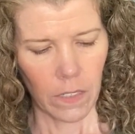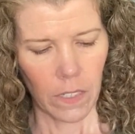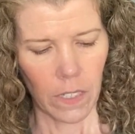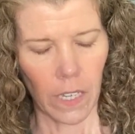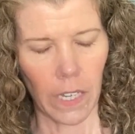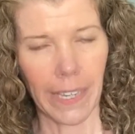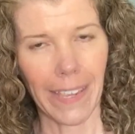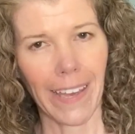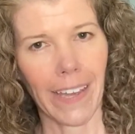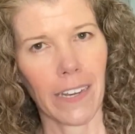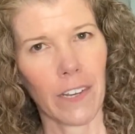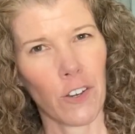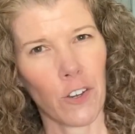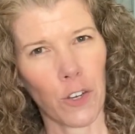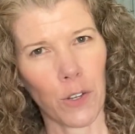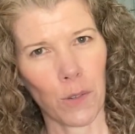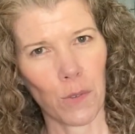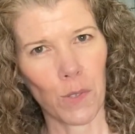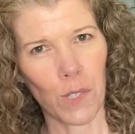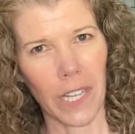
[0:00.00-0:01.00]
Again,
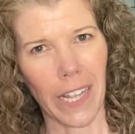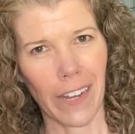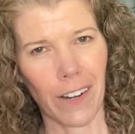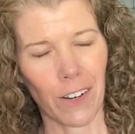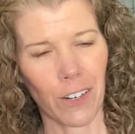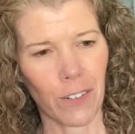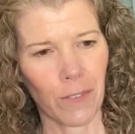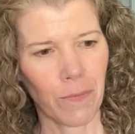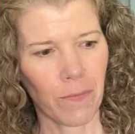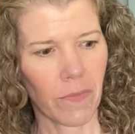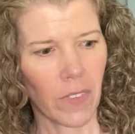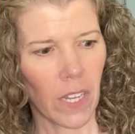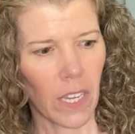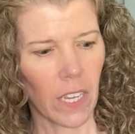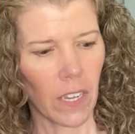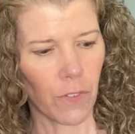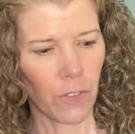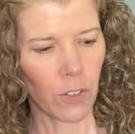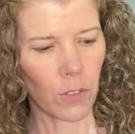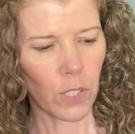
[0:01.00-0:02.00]
newsletter.
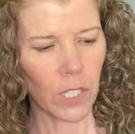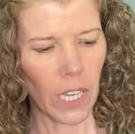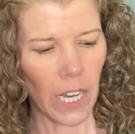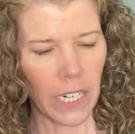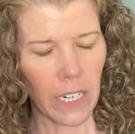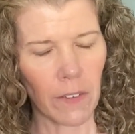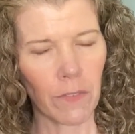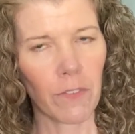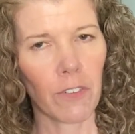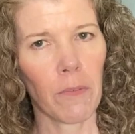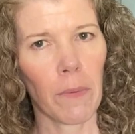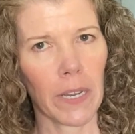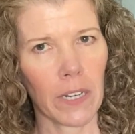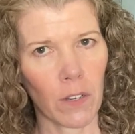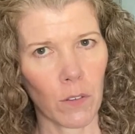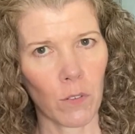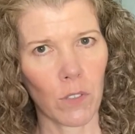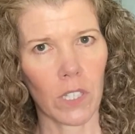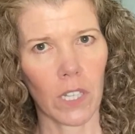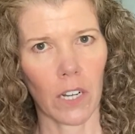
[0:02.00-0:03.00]
If you sign up for my
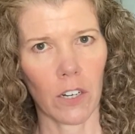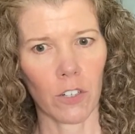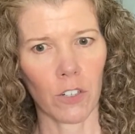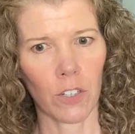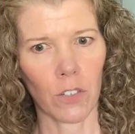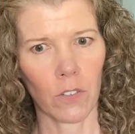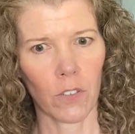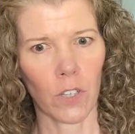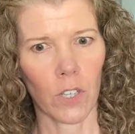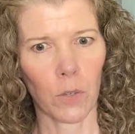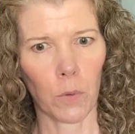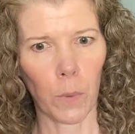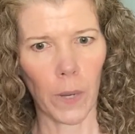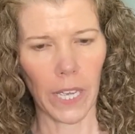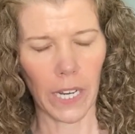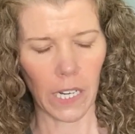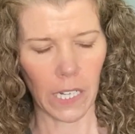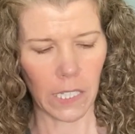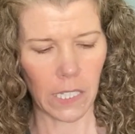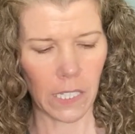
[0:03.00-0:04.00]
newsletter, you'll know
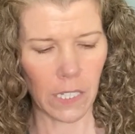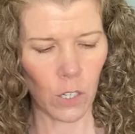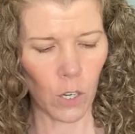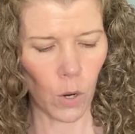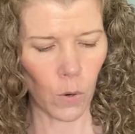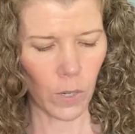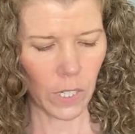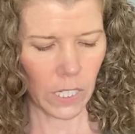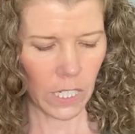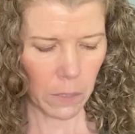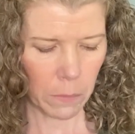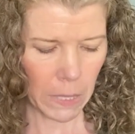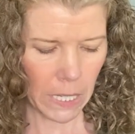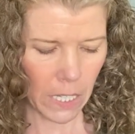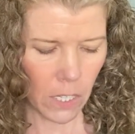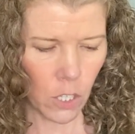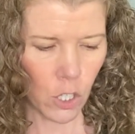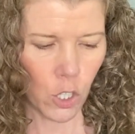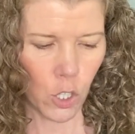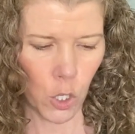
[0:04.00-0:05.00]
when. It's going to be
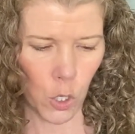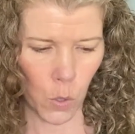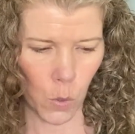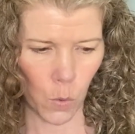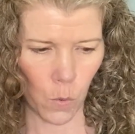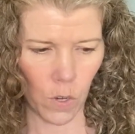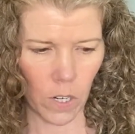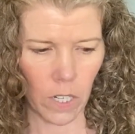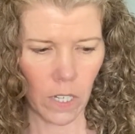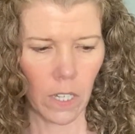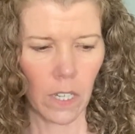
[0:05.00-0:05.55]
soon-ish.